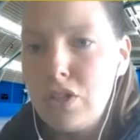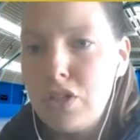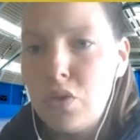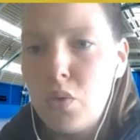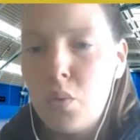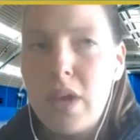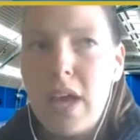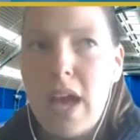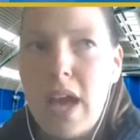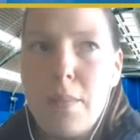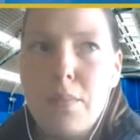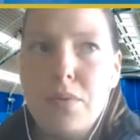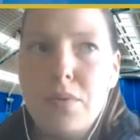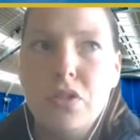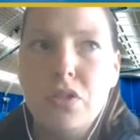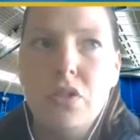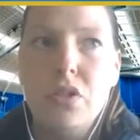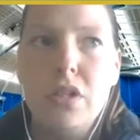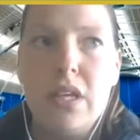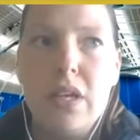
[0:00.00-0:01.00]
We
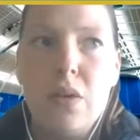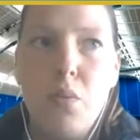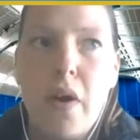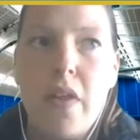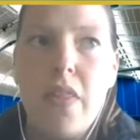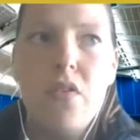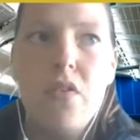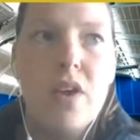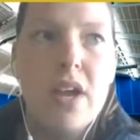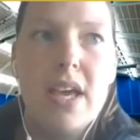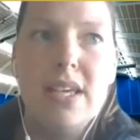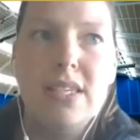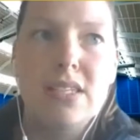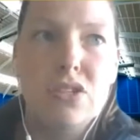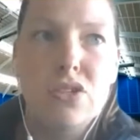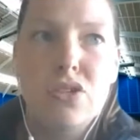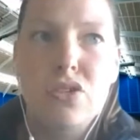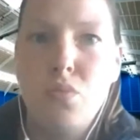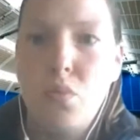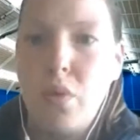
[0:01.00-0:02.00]
absolutely, whether it is a